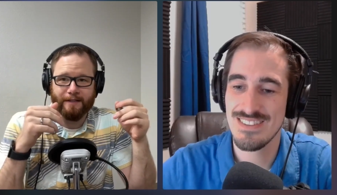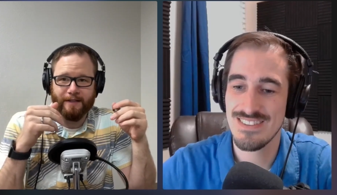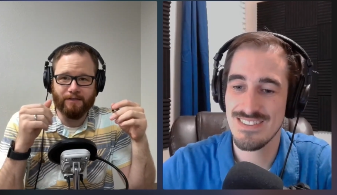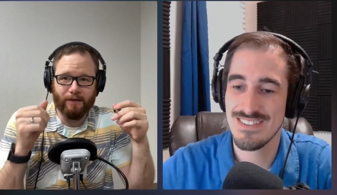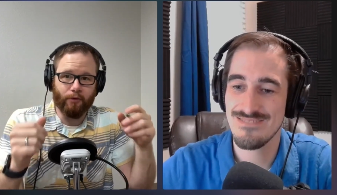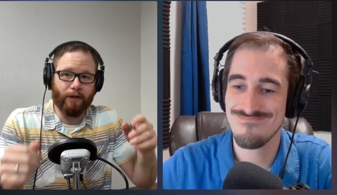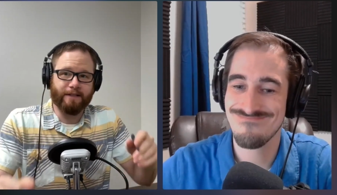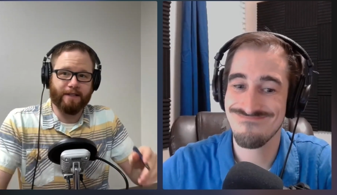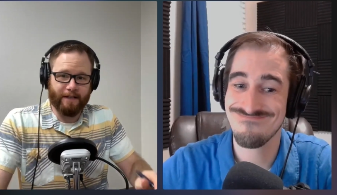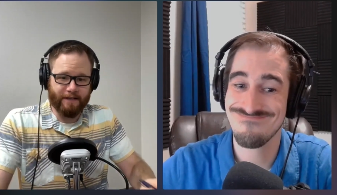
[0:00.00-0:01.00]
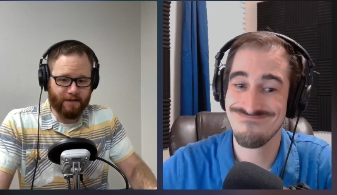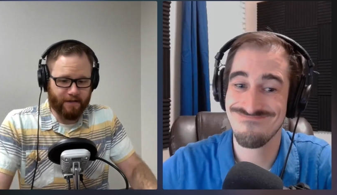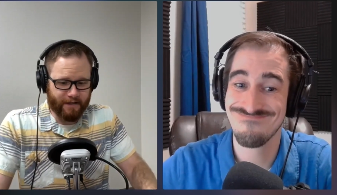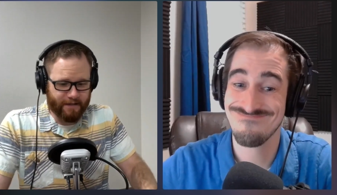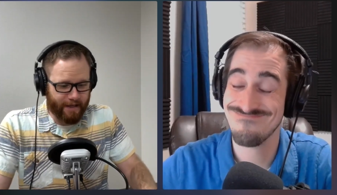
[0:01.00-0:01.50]
Speaker 1: as liberal entities
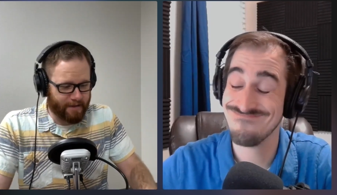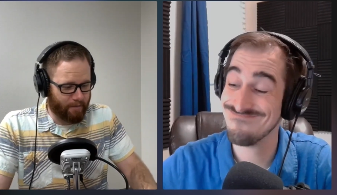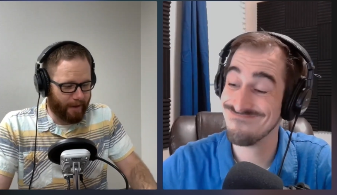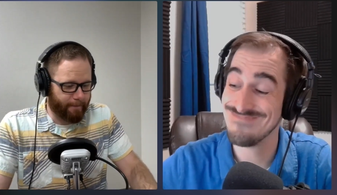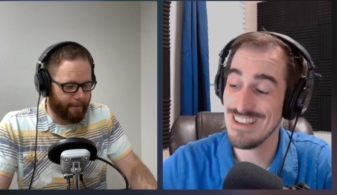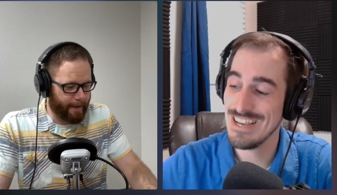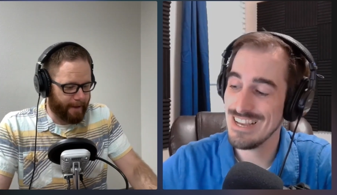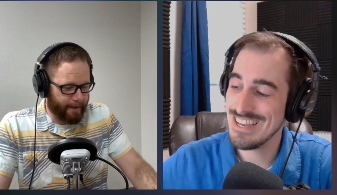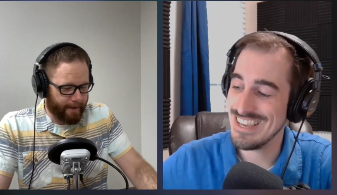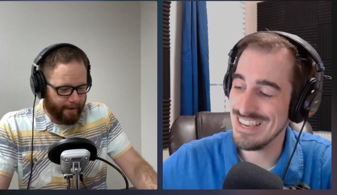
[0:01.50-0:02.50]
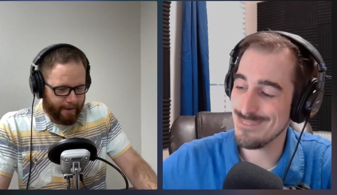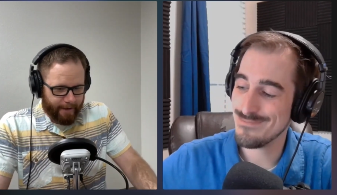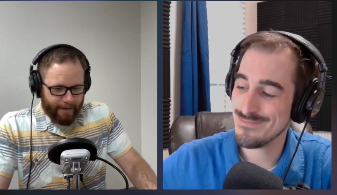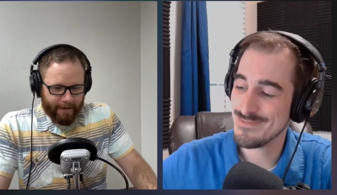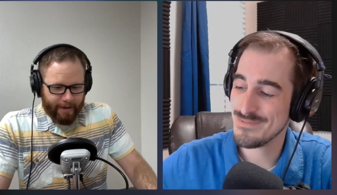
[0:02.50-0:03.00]
these days. But yep,
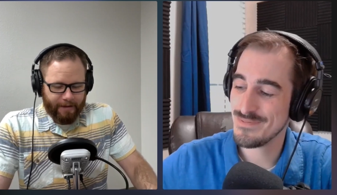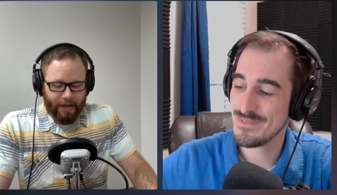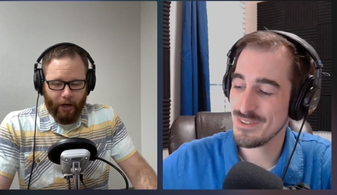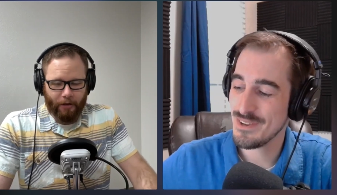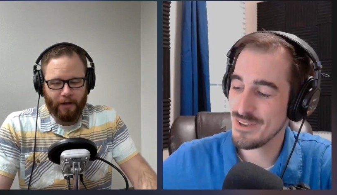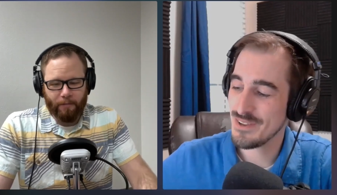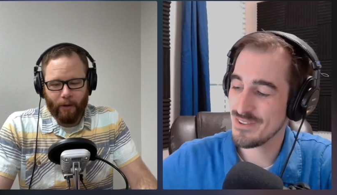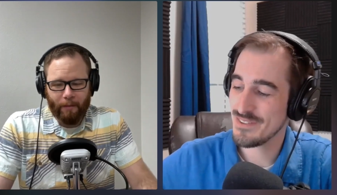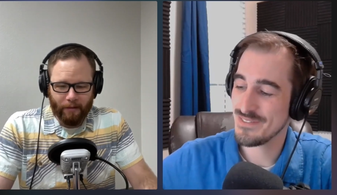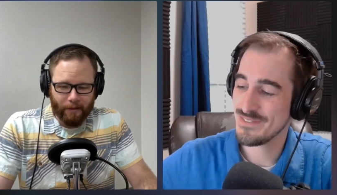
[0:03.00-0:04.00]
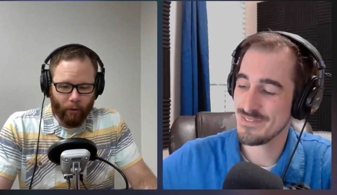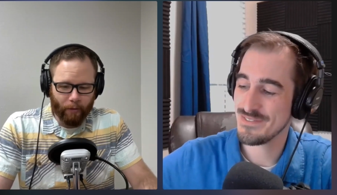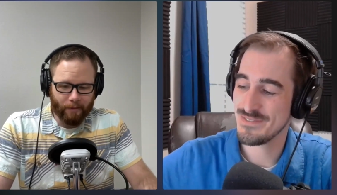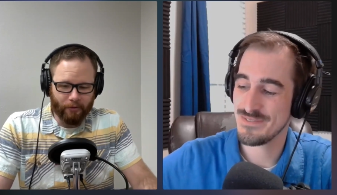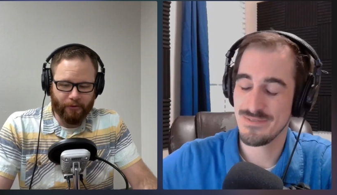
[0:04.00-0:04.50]
no, that probably more
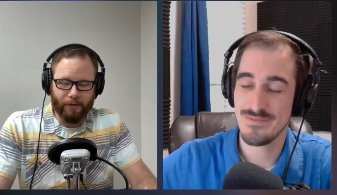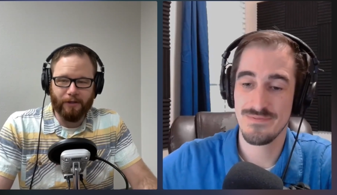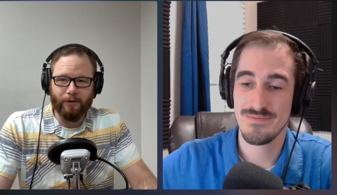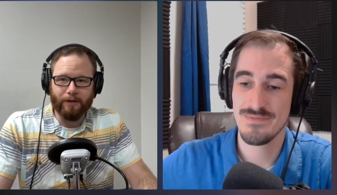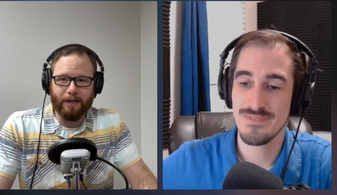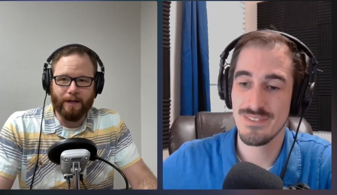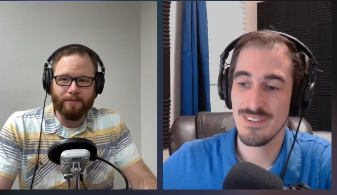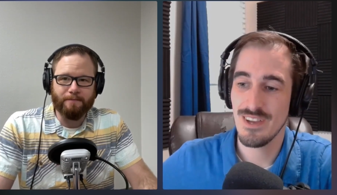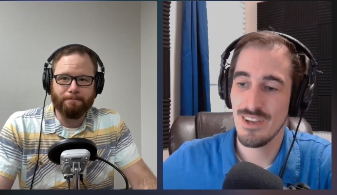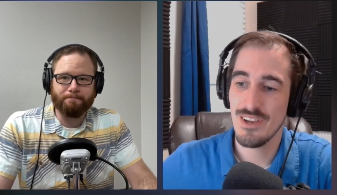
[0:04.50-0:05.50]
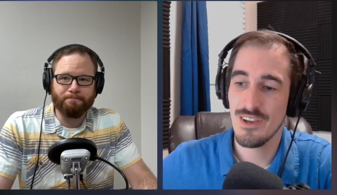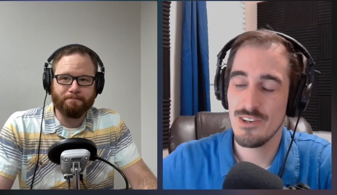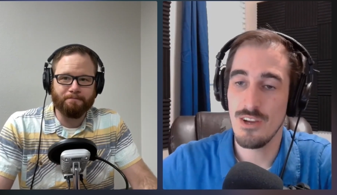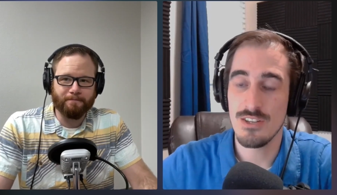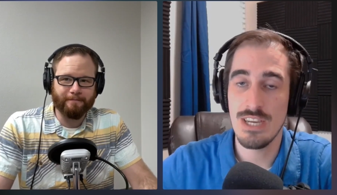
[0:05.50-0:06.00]
people do read New York Times.
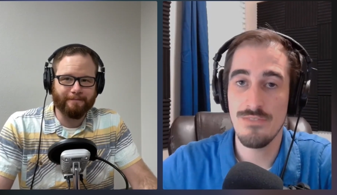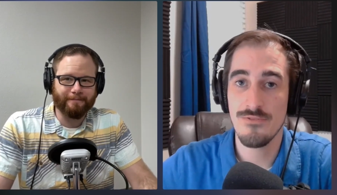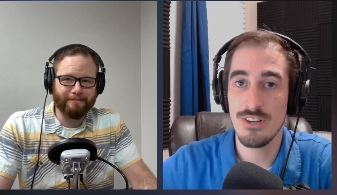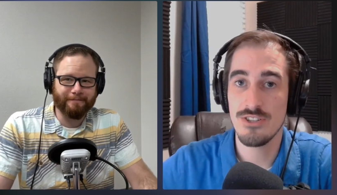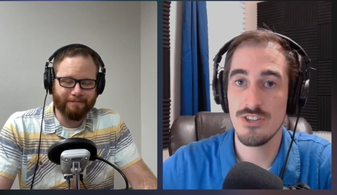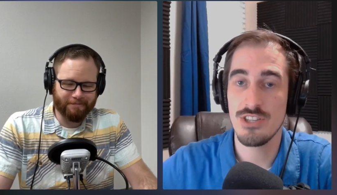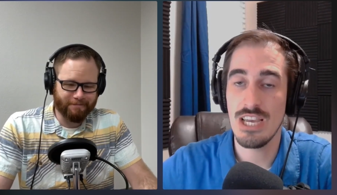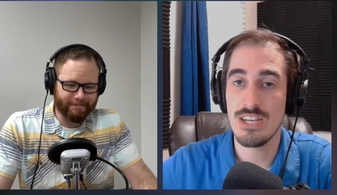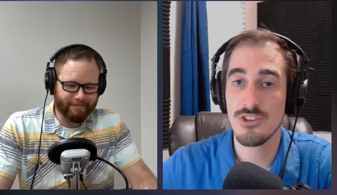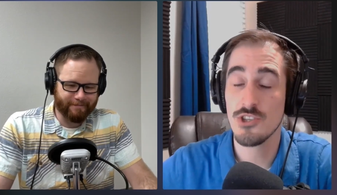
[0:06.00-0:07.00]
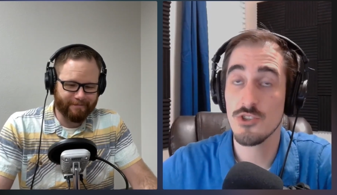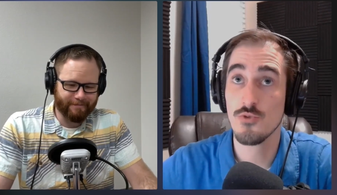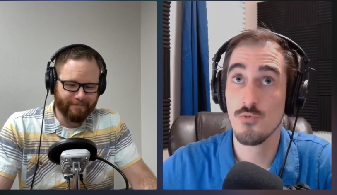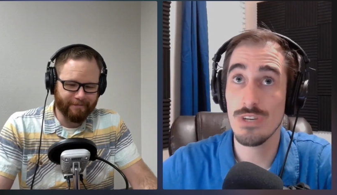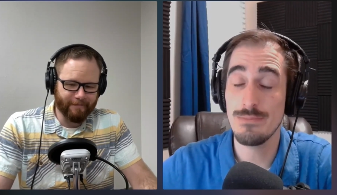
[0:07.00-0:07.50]
Speaker 2: Now, David French is
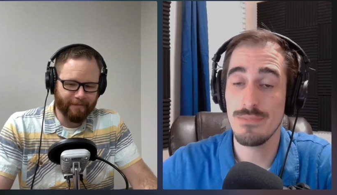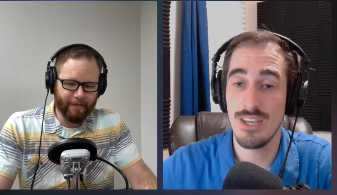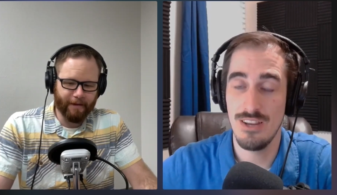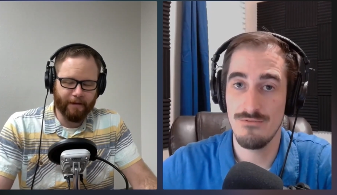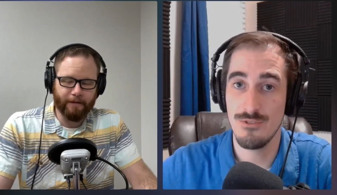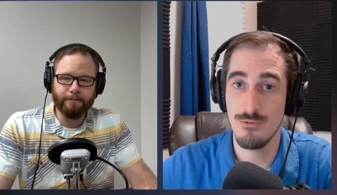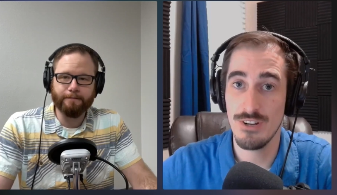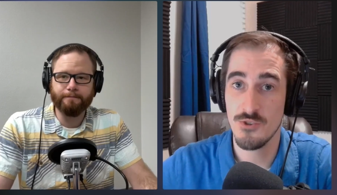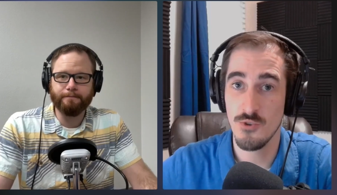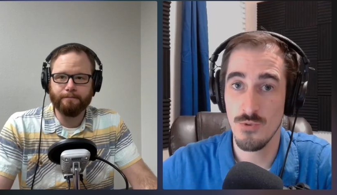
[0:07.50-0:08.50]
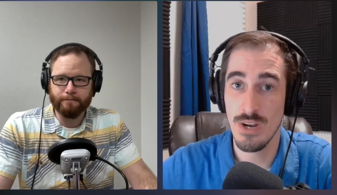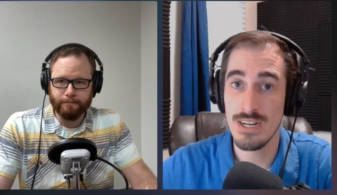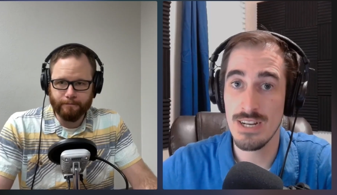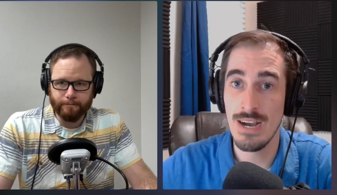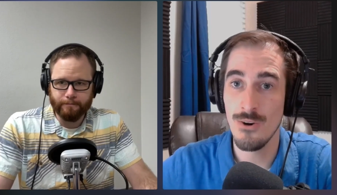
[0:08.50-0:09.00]
extremely influential
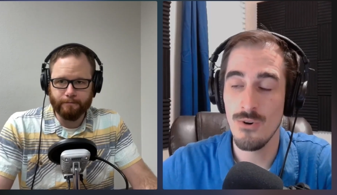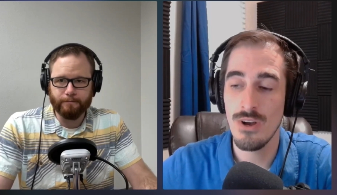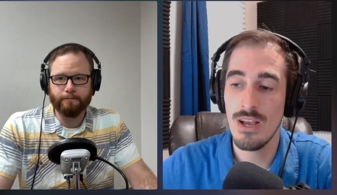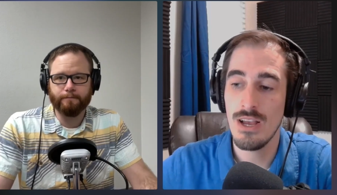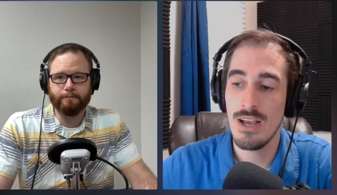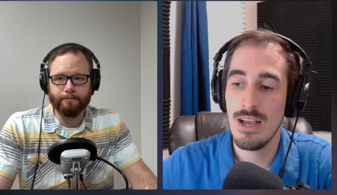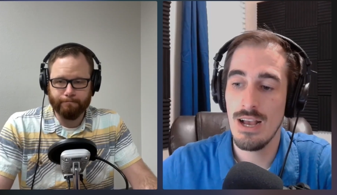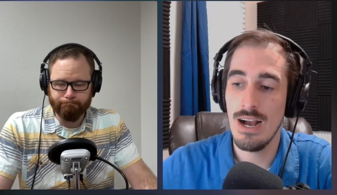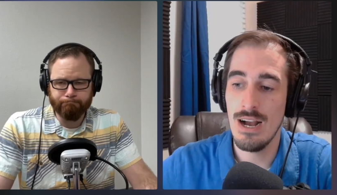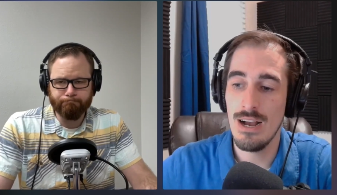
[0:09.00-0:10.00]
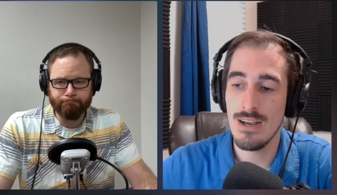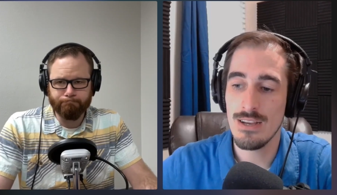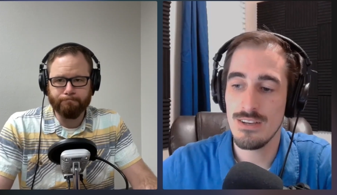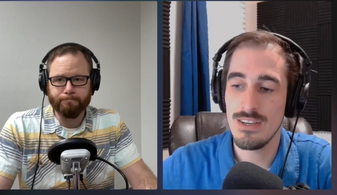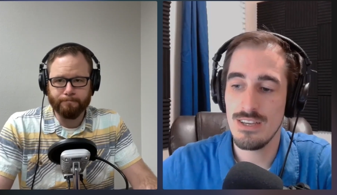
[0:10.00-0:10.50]
right now. Mm-hmm.
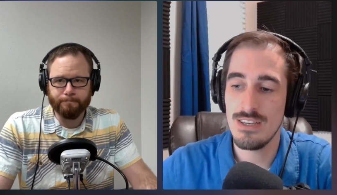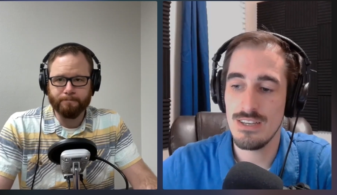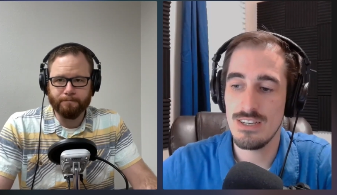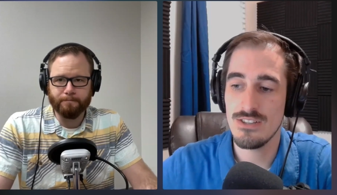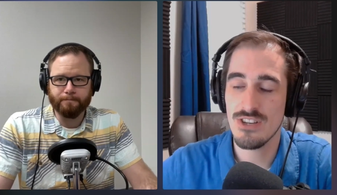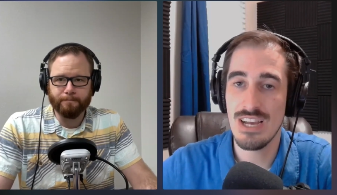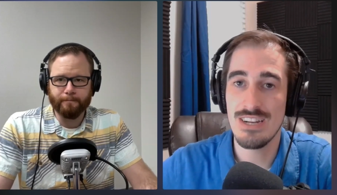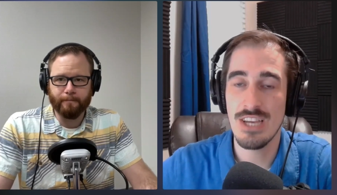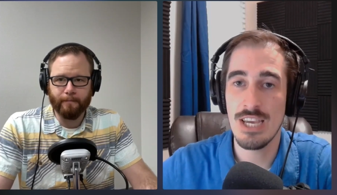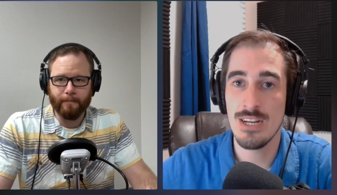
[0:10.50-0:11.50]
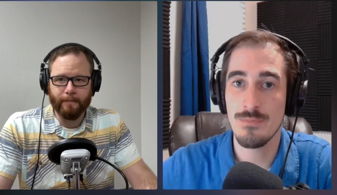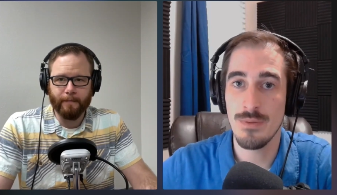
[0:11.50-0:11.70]
Uh, he, he's kind of taken up